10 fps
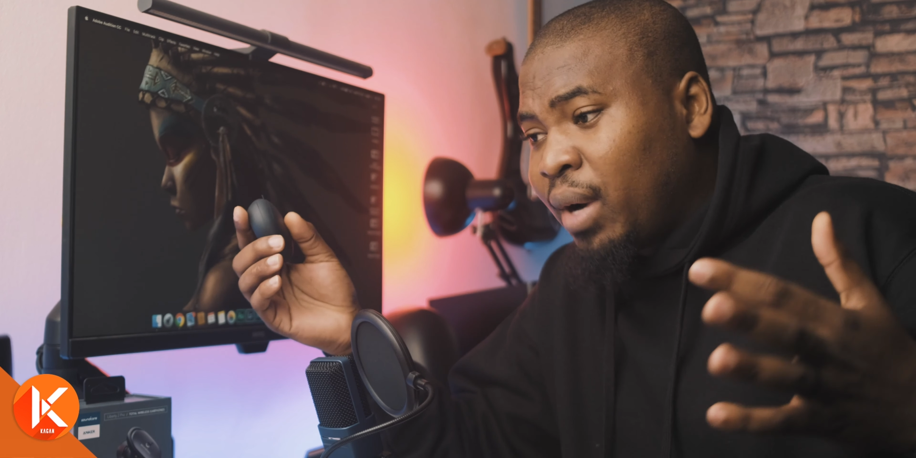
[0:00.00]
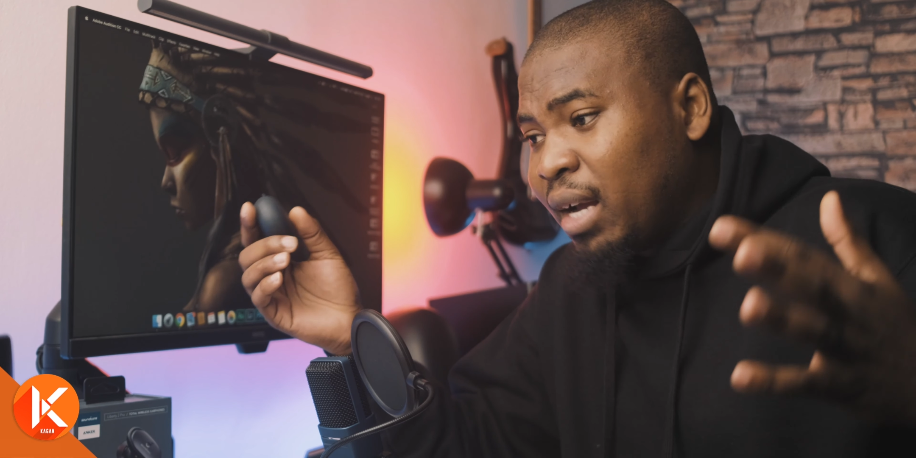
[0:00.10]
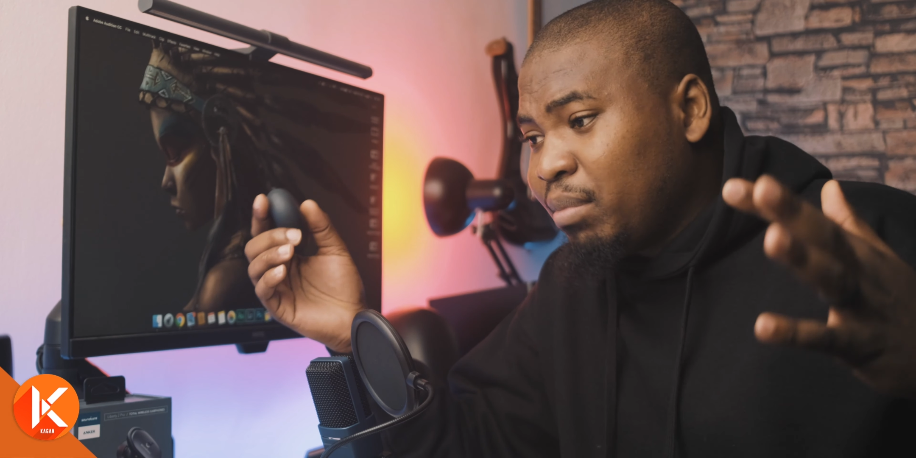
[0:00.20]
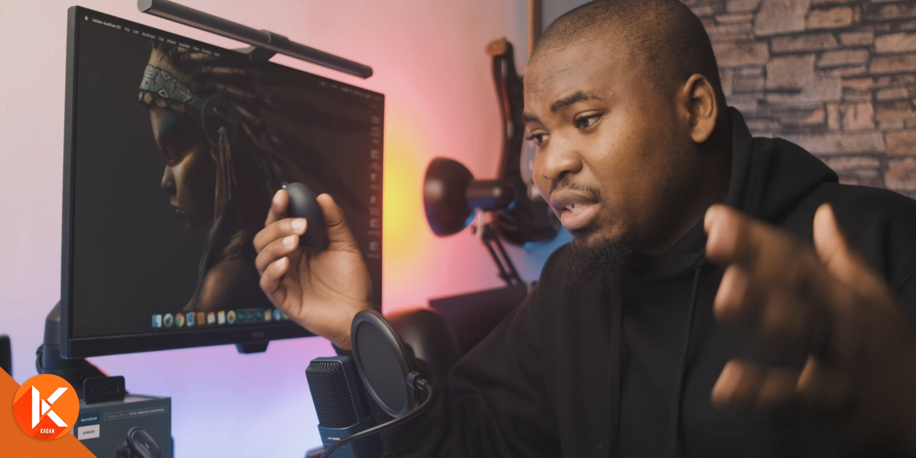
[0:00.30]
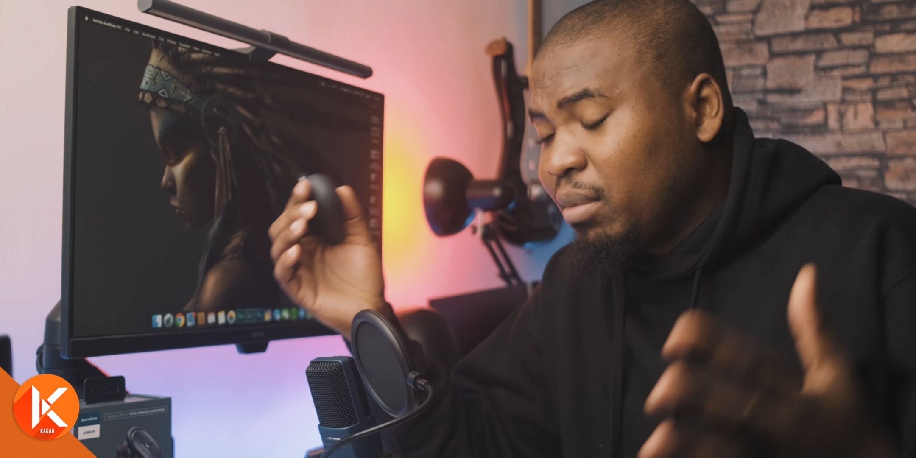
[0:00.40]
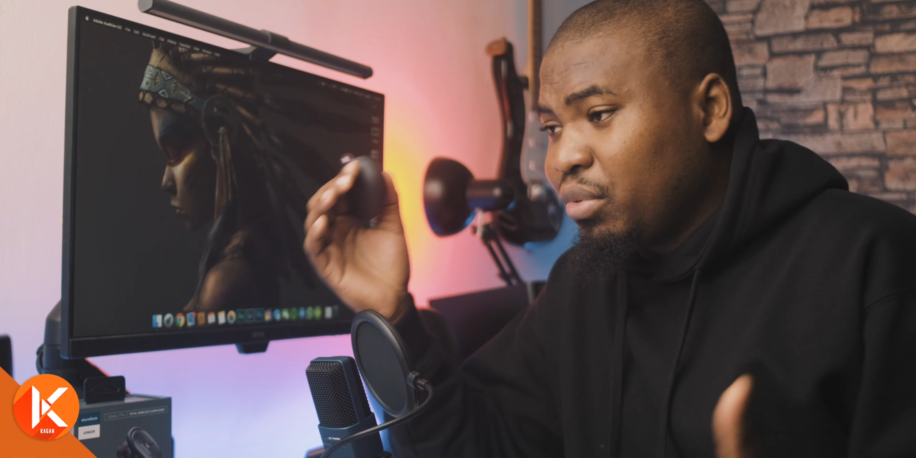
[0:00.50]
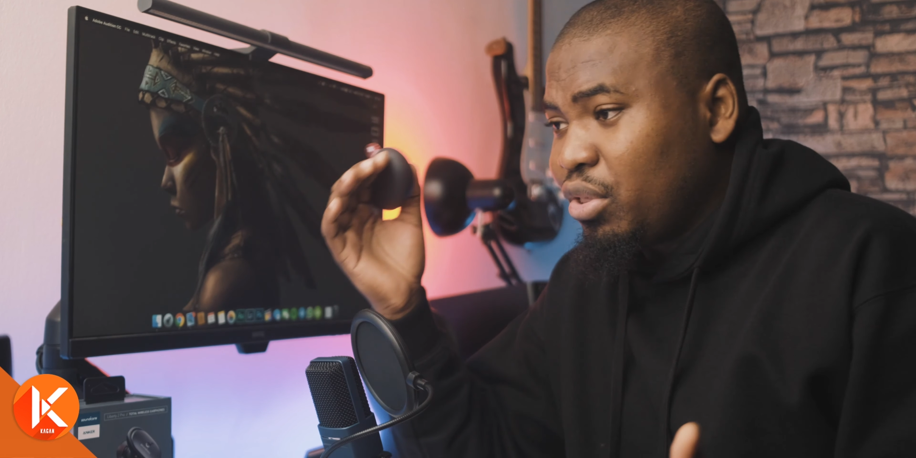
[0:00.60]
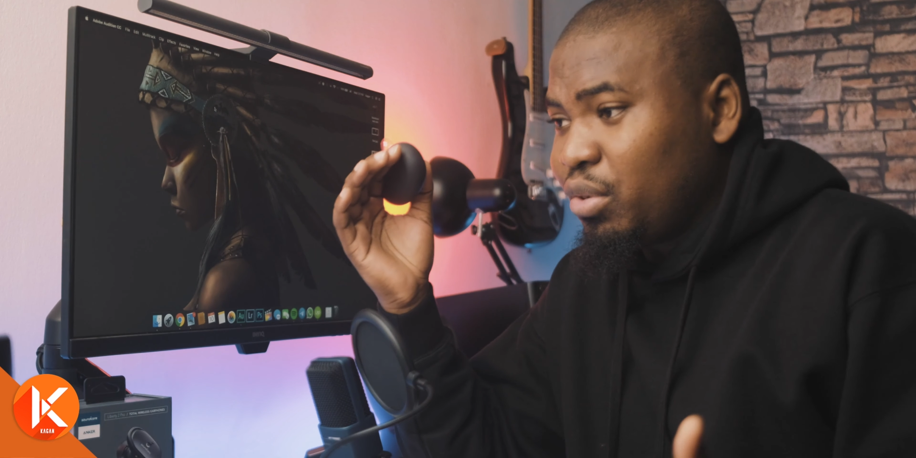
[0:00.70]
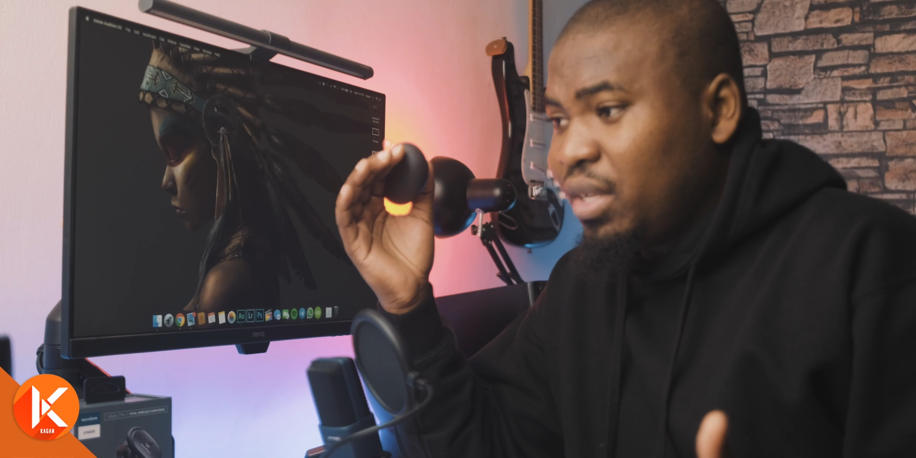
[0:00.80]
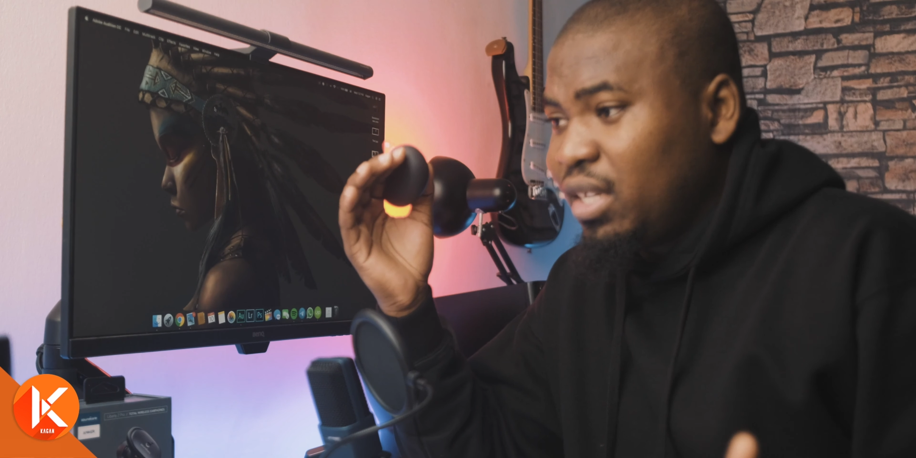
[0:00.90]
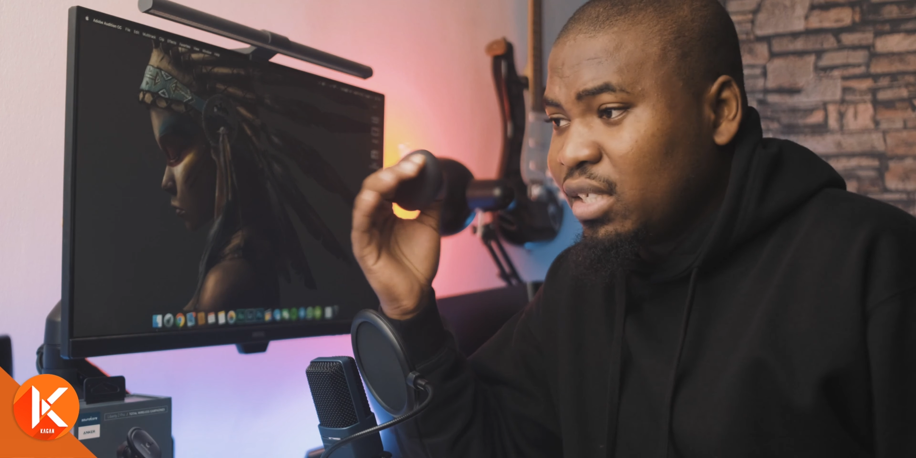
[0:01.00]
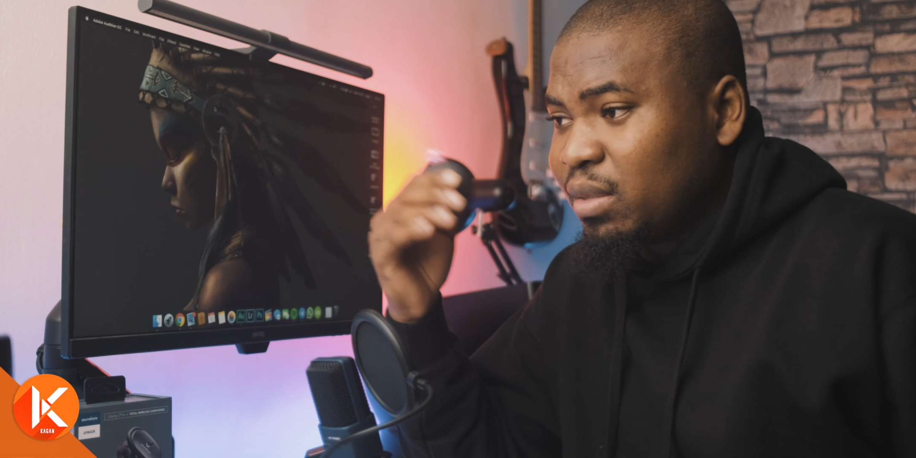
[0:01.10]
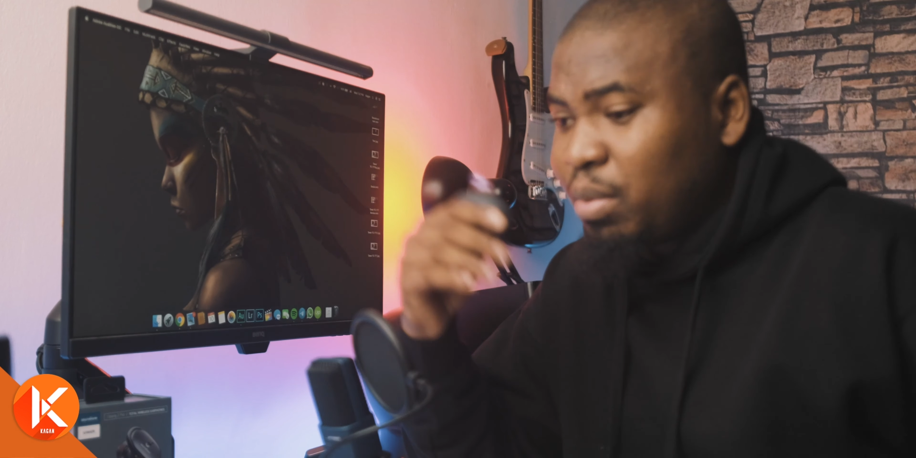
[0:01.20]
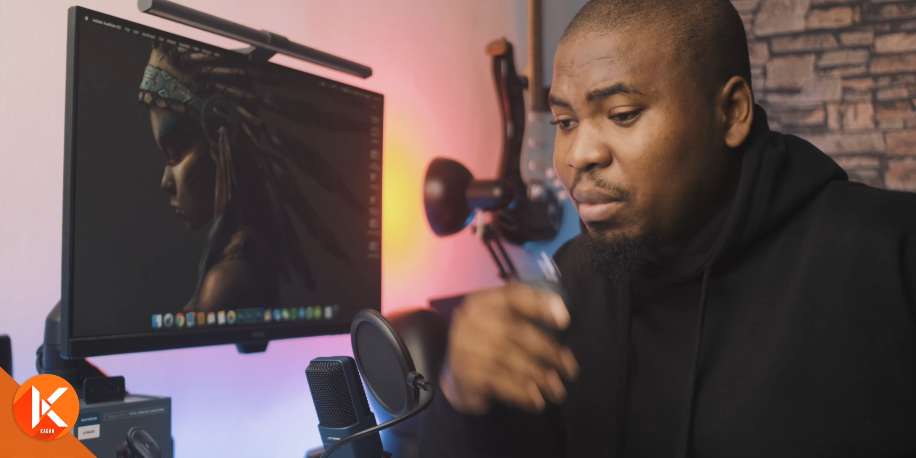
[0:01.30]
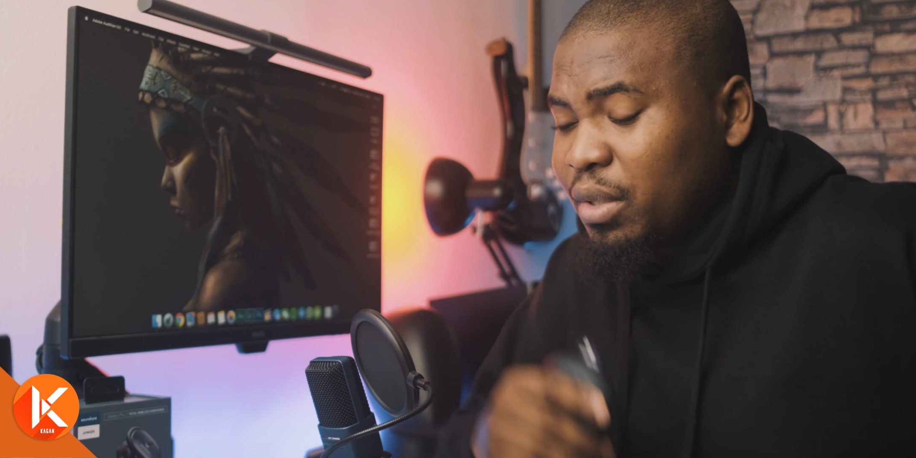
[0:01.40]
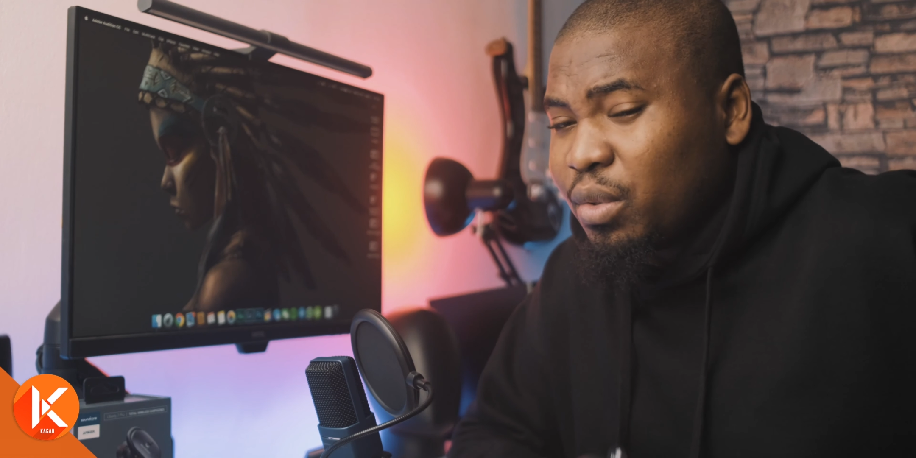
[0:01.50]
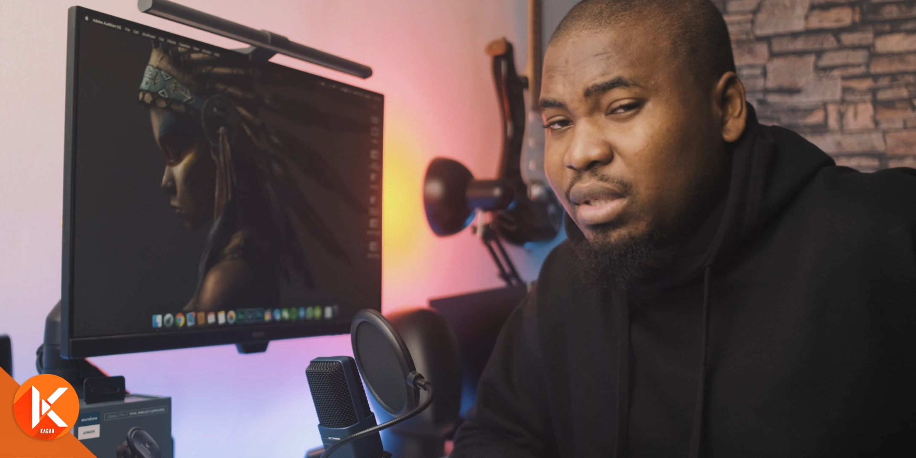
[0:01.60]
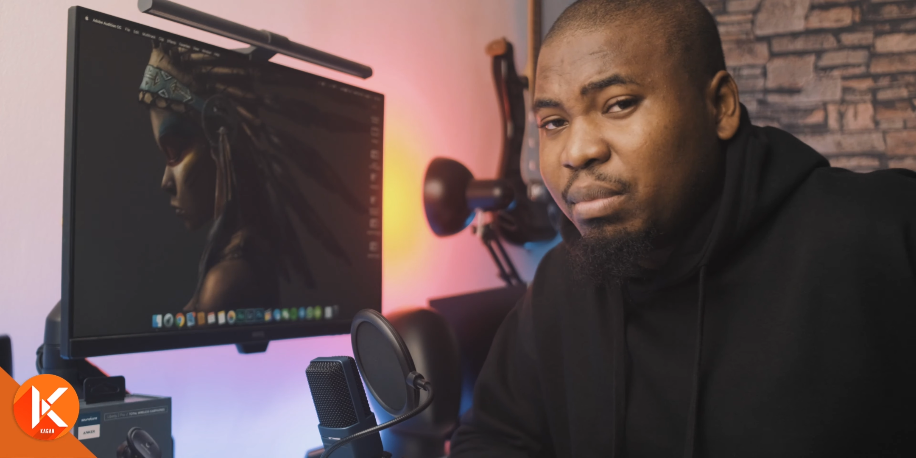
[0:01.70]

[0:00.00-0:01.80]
and my number 3 is probably going